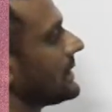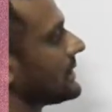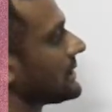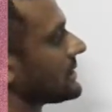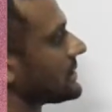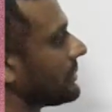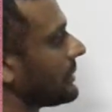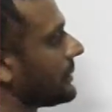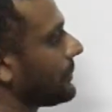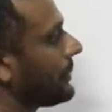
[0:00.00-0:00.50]

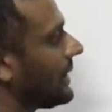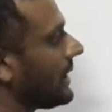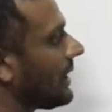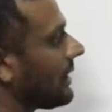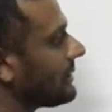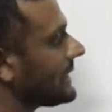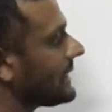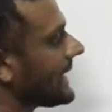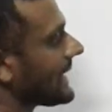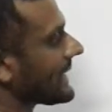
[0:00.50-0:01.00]
So we pull
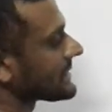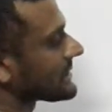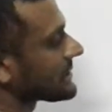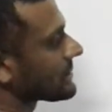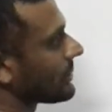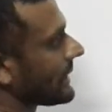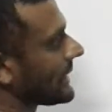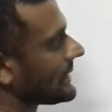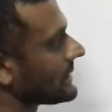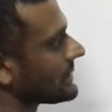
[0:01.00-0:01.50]
out the x
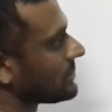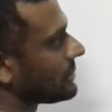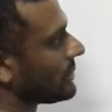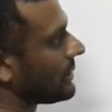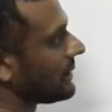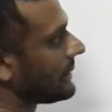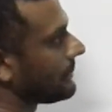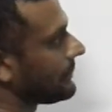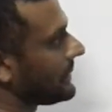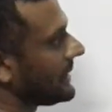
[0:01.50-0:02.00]
squareds. We
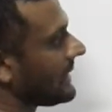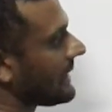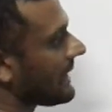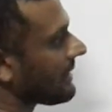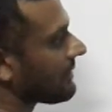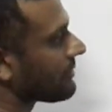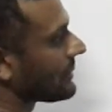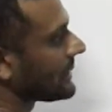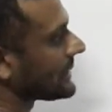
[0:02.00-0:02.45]
will be left